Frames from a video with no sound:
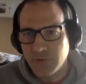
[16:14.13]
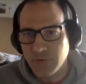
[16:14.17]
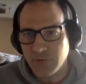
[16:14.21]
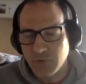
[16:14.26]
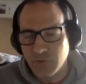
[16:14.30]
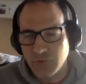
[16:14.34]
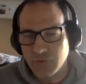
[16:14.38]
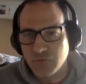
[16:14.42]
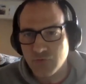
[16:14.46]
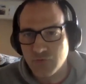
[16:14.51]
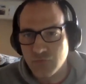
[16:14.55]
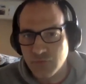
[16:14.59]
you know,
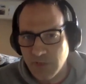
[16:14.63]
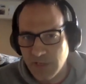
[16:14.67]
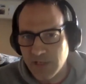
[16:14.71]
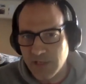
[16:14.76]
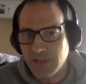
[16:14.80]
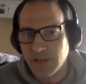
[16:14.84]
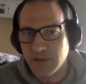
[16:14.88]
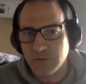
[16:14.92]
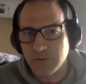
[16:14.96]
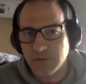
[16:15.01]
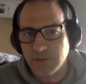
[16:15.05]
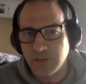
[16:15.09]
you really
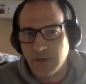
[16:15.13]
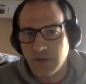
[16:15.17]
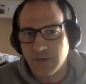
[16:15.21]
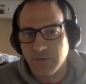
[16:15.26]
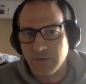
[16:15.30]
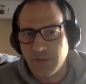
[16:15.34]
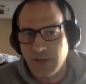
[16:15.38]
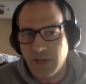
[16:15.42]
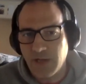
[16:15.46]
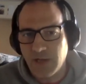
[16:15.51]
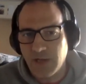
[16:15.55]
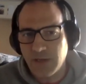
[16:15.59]
cannot get out
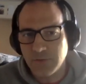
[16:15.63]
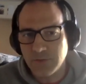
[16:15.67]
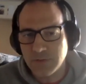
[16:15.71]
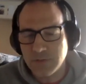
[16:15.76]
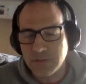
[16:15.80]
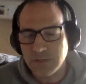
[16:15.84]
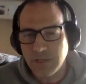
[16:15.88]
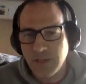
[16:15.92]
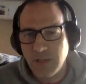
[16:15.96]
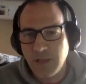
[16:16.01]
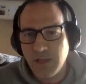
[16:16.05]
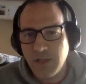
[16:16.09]
of the house.